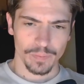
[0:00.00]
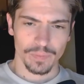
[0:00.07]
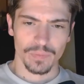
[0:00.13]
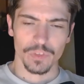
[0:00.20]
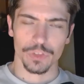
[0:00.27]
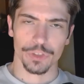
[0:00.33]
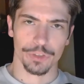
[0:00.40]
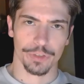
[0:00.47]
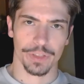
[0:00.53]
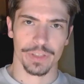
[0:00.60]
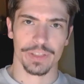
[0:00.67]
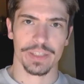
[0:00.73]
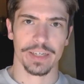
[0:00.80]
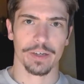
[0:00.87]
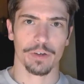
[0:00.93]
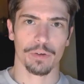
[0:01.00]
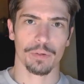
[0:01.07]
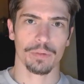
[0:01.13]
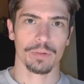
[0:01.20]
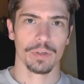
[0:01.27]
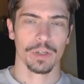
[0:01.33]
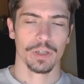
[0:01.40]
You can
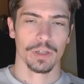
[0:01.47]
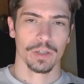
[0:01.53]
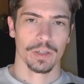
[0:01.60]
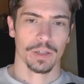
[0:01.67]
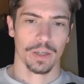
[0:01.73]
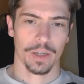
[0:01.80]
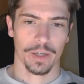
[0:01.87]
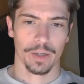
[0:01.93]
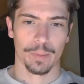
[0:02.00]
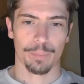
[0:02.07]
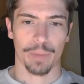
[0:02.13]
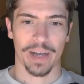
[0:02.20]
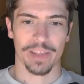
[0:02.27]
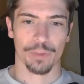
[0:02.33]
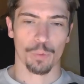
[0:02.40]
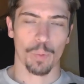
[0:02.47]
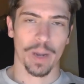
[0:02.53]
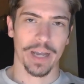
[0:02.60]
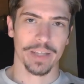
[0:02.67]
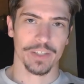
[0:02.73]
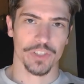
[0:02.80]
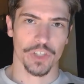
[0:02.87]
tell by the
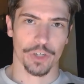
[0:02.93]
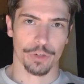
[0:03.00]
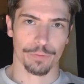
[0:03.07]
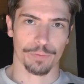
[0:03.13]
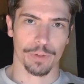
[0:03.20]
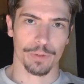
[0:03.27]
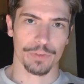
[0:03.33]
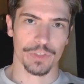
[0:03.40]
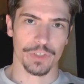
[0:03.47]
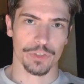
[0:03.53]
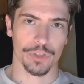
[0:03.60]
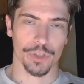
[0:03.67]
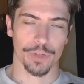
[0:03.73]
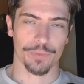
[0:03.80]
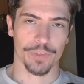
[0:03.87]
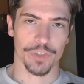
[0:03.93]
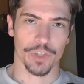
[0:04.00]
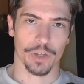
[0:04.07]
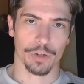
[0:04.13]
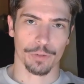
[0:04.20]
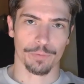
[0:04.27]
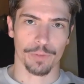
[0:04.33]
way the solder flows into it. If the
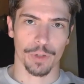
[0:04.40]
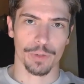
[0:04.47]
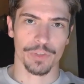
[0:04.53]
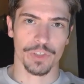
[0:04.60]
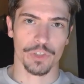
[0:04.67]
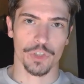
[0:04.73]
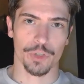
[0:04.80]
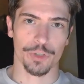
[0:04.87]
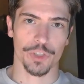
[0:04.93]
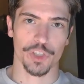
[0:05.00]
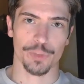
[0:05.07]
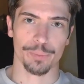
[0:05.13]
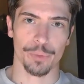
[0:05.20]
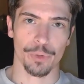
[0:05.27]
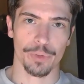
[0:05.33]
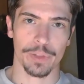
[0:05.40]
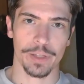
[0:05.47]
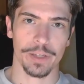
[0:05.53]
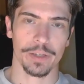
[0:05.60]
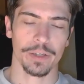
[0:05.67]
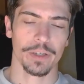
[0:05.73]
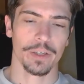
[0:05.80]
solder flows into it
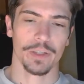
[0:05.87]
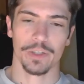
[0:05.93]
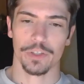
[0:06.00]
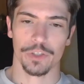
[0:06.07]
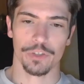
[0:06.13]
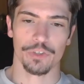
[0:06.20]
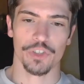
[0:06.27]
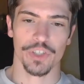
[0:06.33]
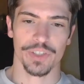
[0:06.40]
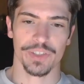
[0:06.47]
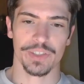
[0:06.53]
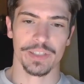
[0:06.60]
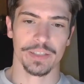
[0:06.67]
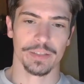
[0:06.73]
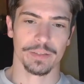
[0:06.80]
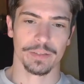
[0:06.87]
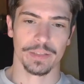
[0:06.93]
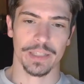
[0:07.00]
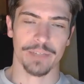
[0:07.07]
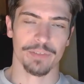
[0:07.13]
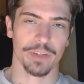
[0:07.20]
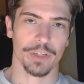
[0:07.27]
smoothly, you just didn't
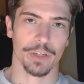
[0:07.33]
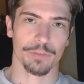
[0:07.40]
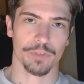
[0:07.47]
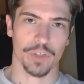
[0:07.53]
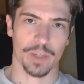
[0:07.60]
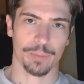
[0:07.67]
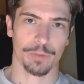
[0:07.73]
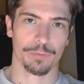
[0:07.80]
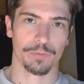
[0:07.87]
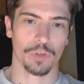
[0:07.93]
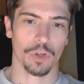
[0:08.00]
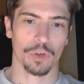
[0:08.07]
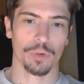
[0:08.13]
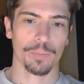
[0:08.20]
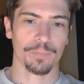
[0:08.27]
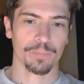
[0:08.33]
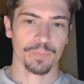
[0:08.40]
give it enough time to flow.